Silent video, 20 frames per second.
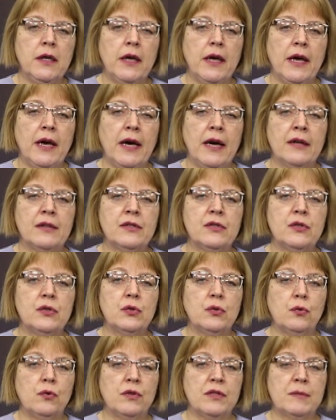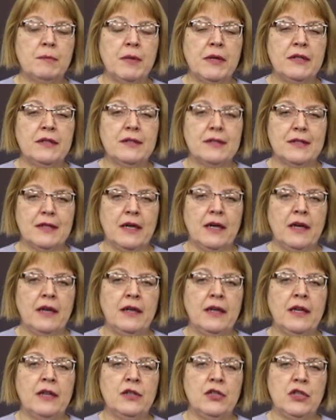at
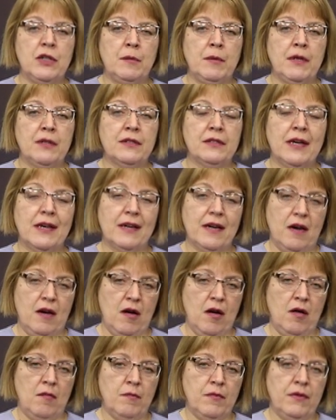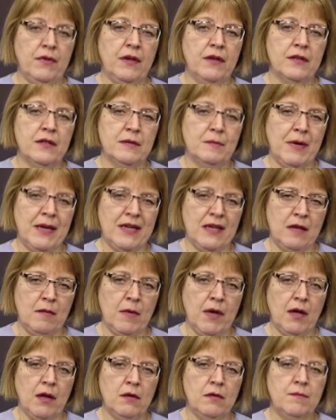toursbydesign at gmail.com. That is my
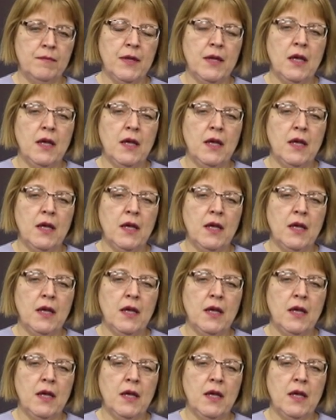email.